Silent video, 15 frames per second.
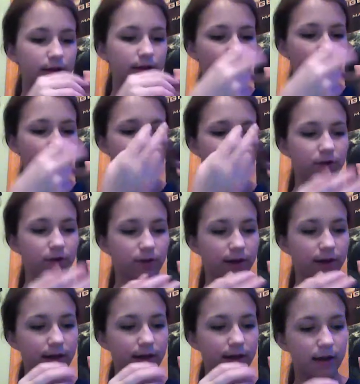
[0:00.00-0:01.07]
once you do
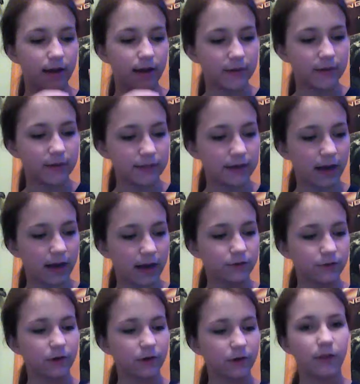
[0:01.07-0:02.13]
it. And if it doesn't naturally
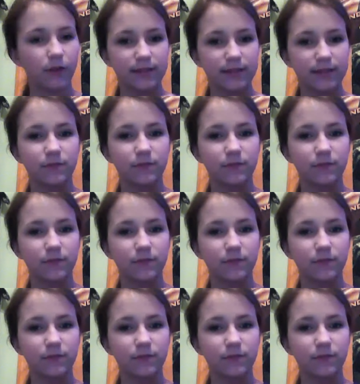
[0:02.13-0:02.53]
curl that time,